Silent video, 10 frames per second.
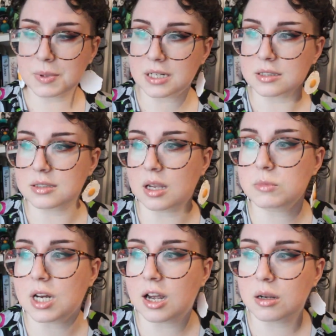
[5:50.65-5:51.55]
but at the
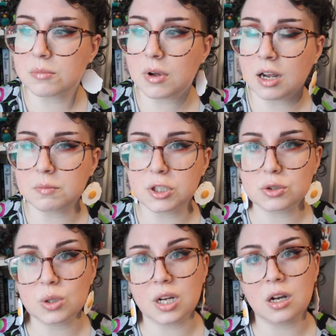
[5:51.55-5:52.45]
same time, I've been
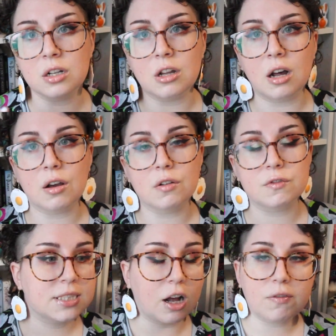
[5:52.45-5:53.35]
doing a lot
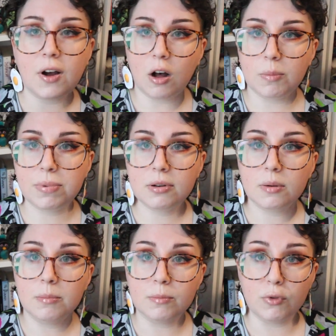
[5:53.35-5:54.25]
of self-help
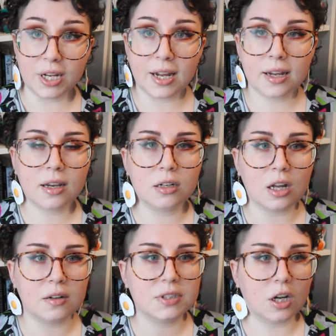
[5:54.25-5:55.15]
reading and a
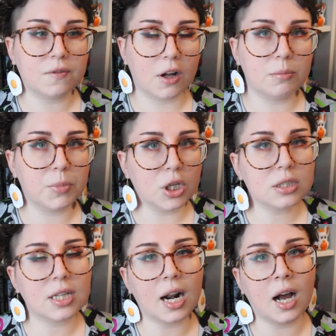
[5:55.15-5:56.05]
lot of self-help
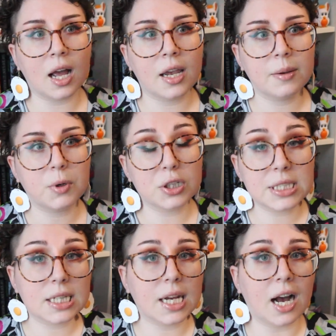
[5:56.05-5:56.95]
books that I
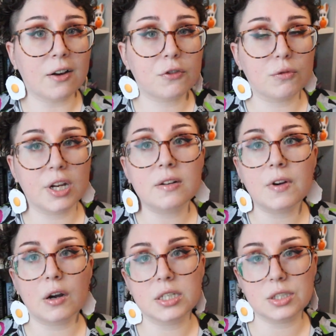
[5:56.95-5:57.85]
personally have to read
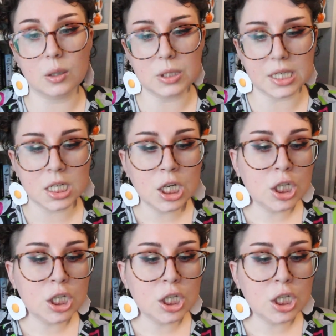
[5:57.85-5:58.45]
very slowly.